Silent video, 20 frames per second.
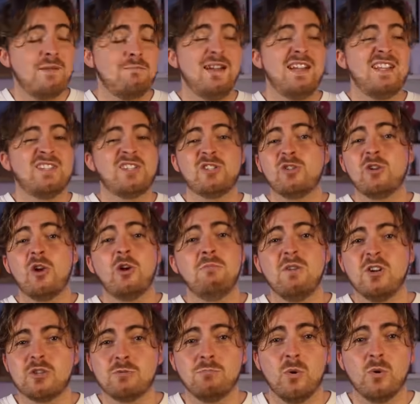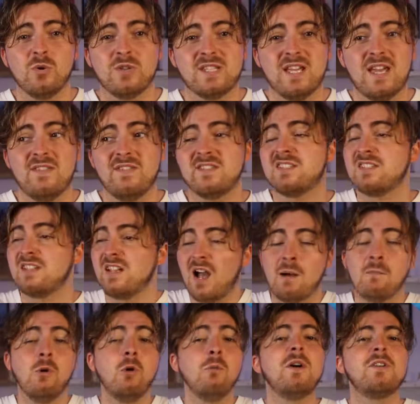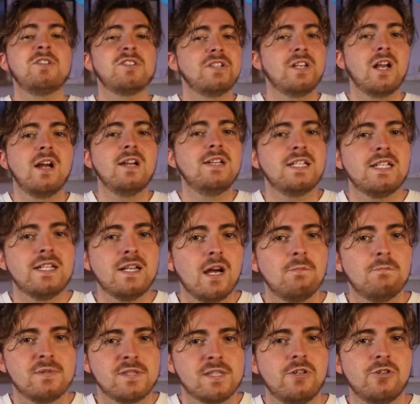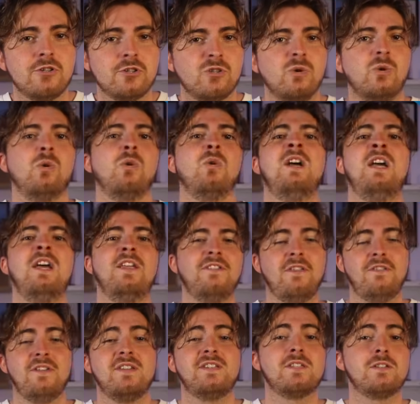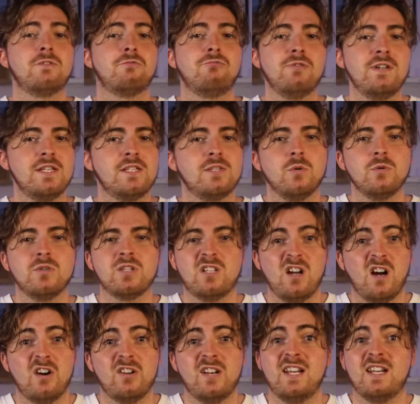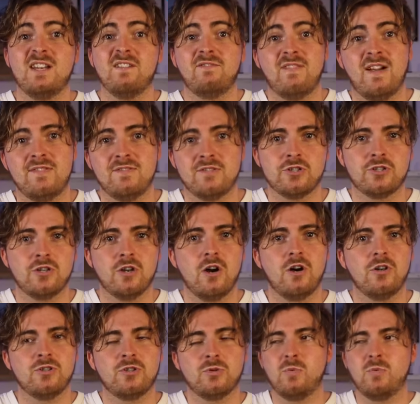it made so much more sense. I'm almost ninety-nine percent sure that this is a resource guarding defense charge,